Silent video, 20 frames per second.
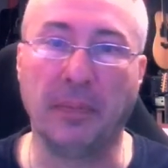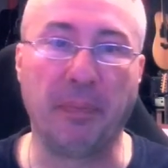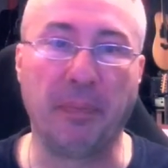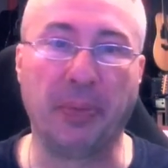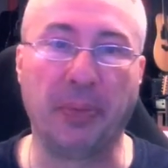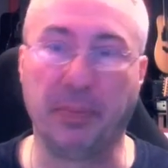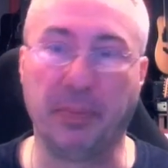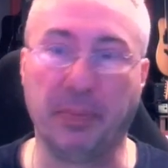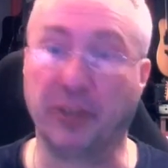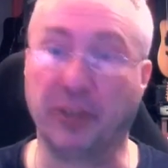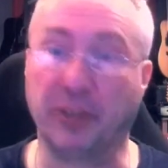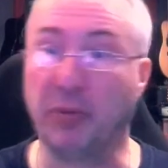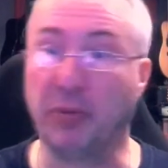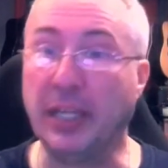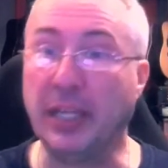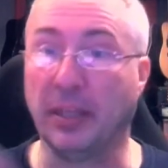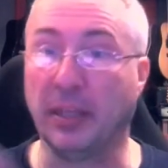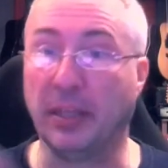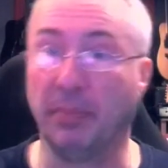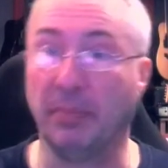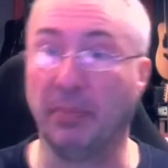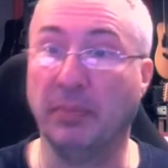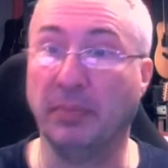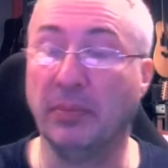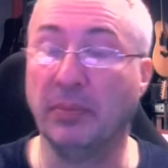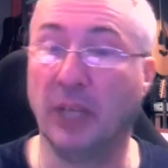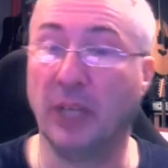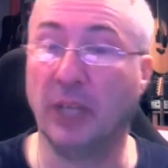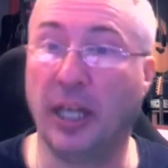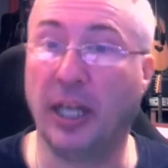between them,
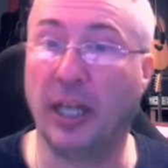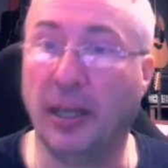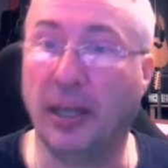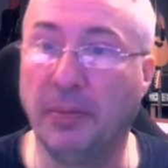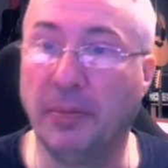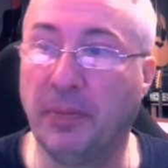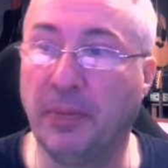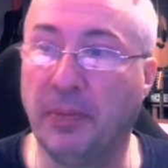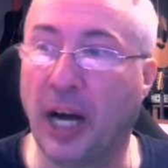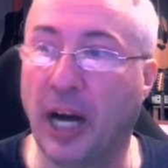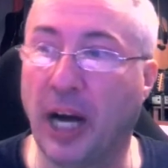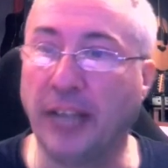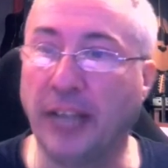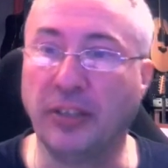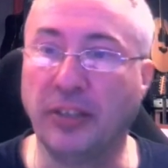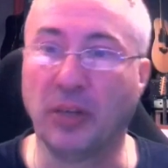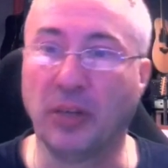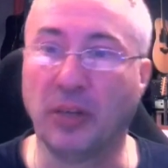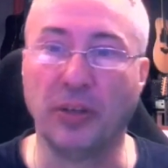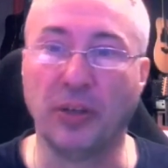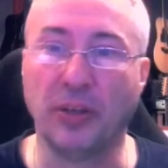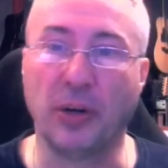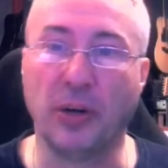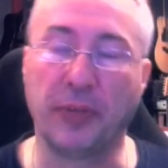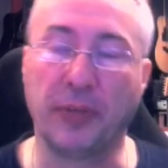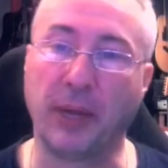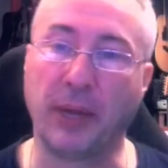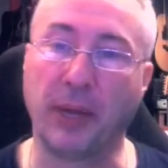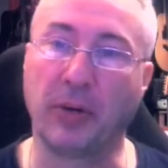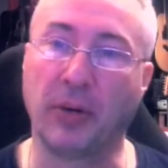I don't know if
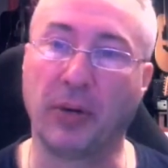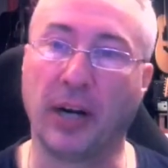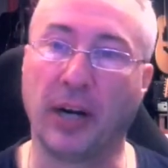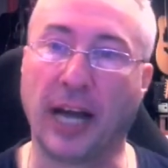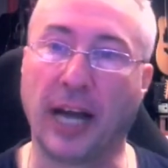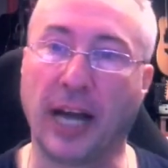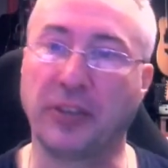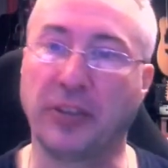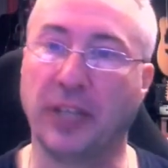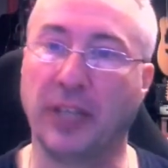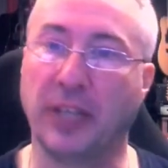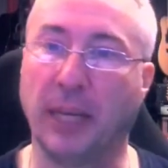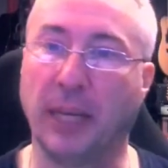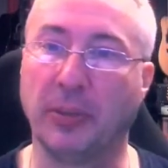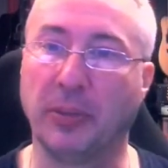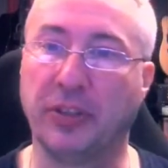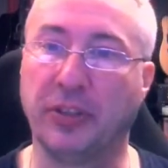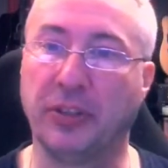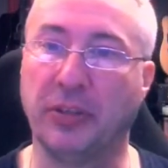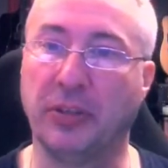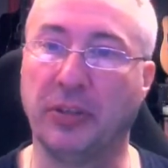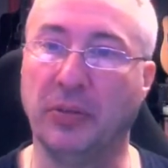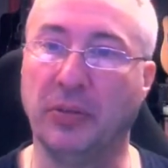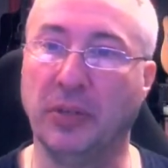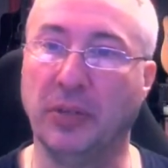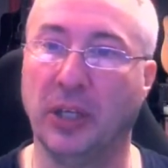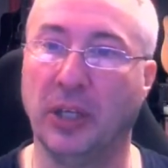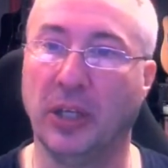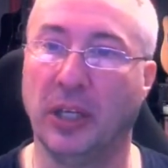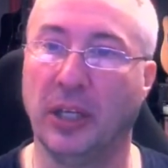they were actually able to
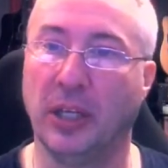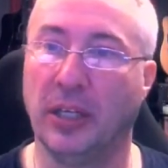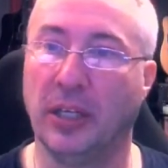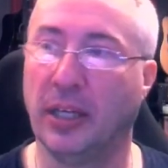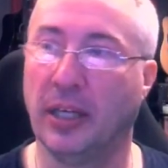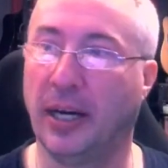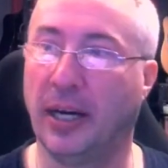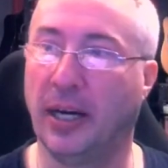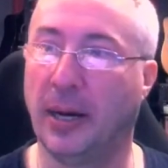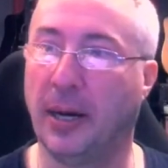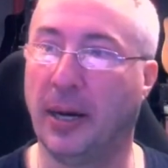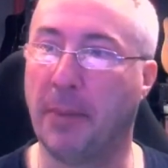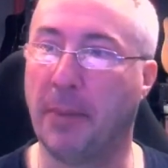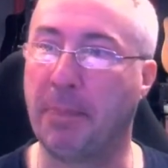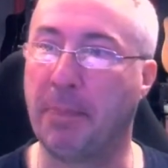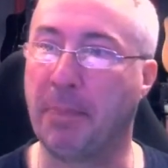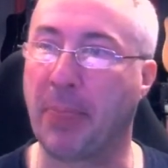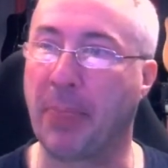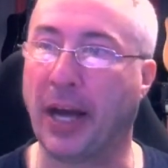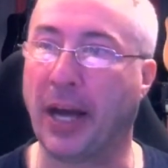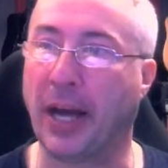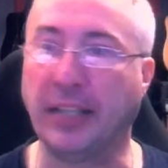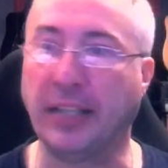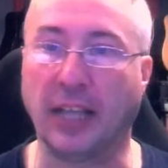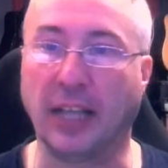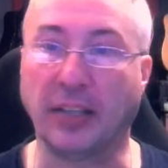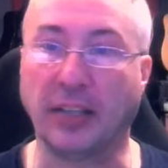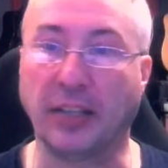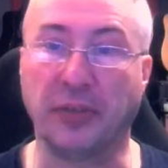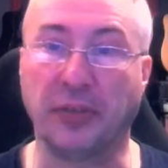
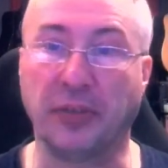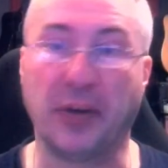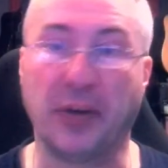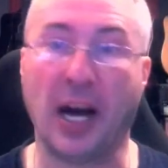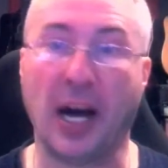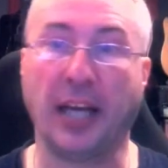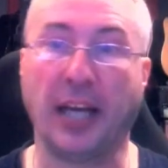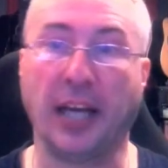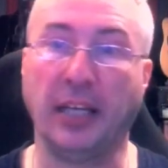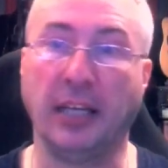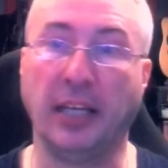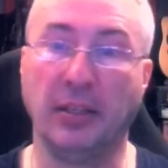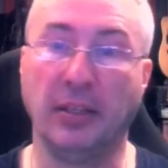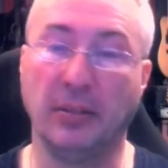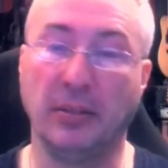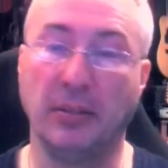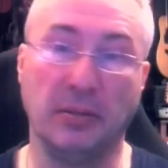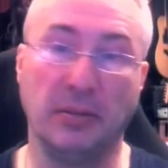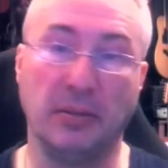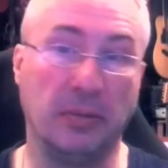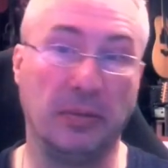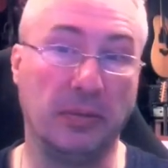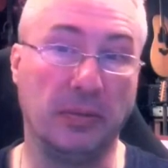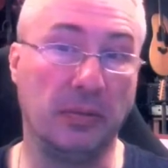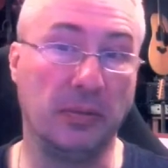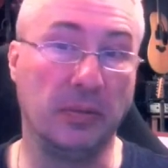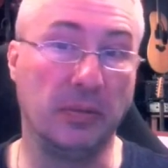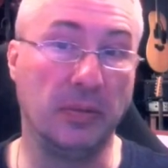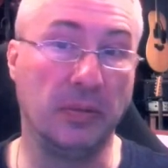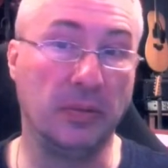identify
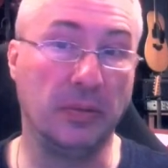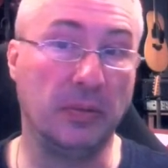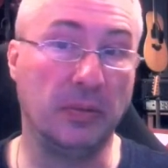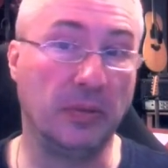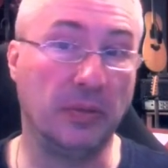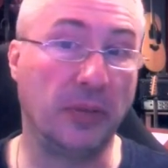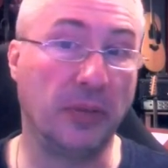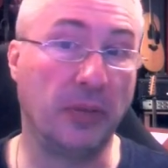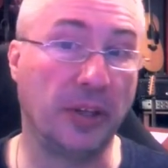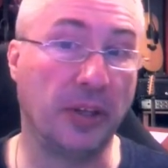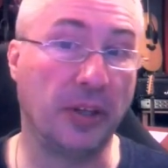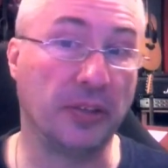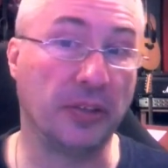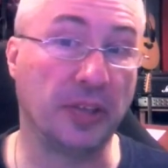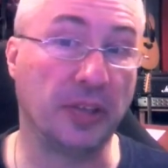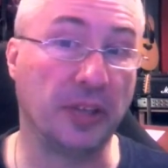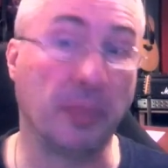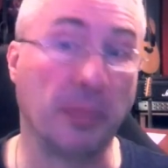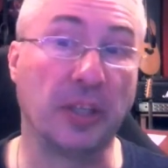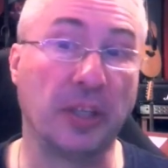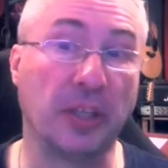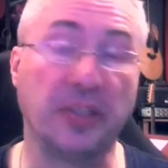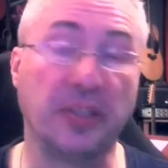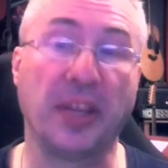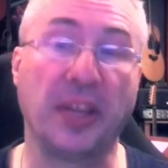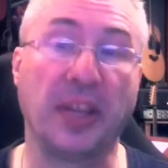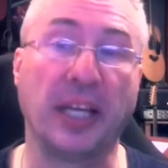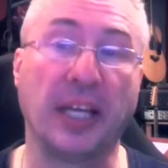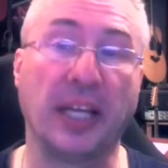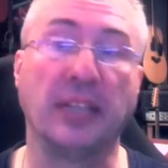the simplest
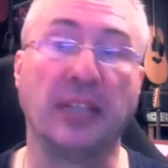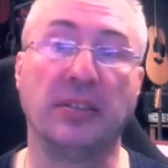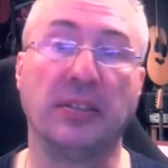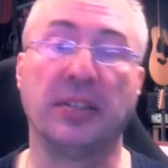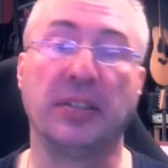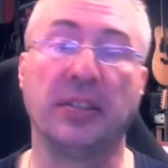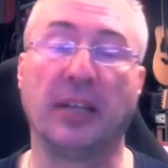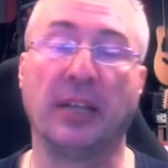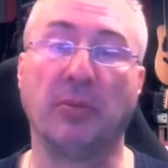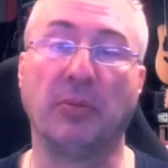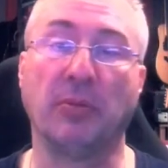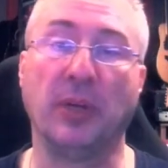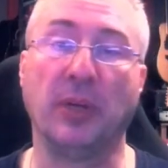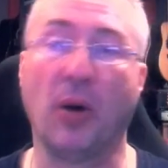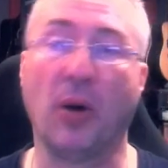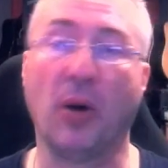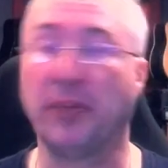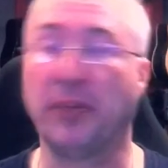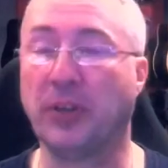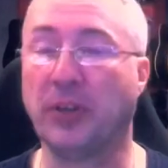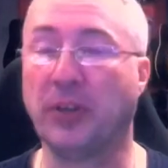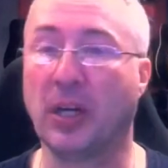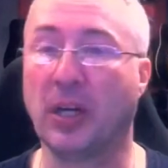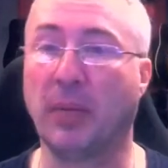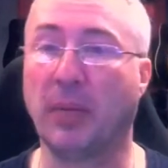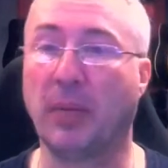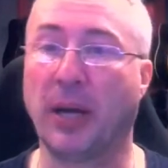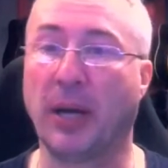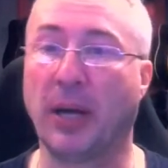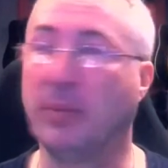things that we often talk
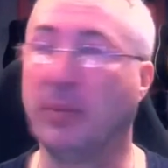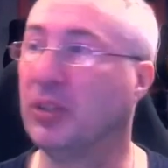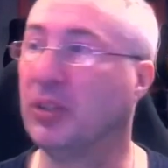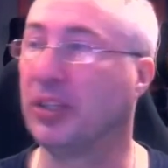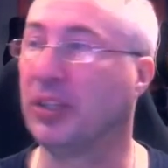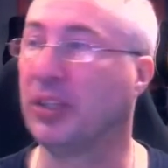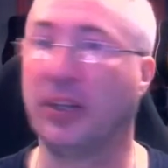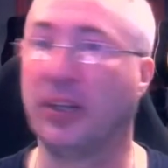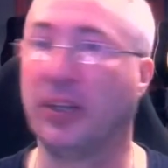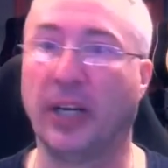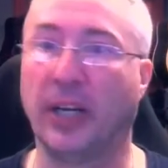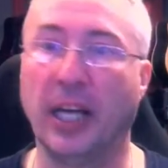about in music theory.